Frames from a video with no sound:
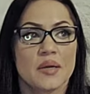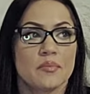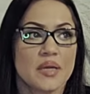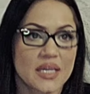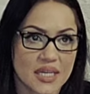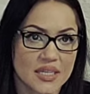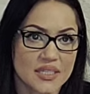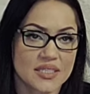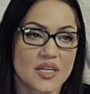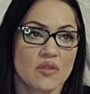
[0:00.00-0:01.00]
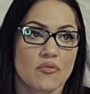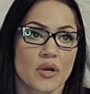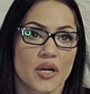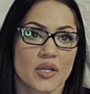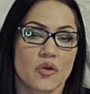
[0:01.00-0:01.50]
because of
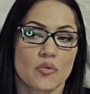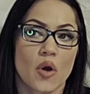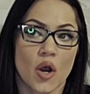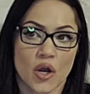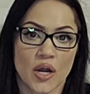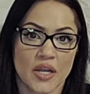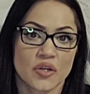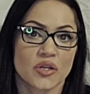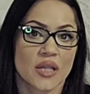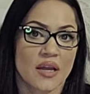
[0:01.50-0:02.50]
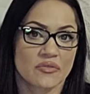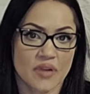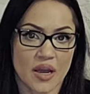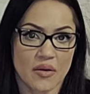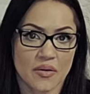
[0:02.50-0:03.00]
where you are in your life
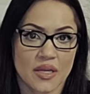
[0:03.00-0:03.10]
now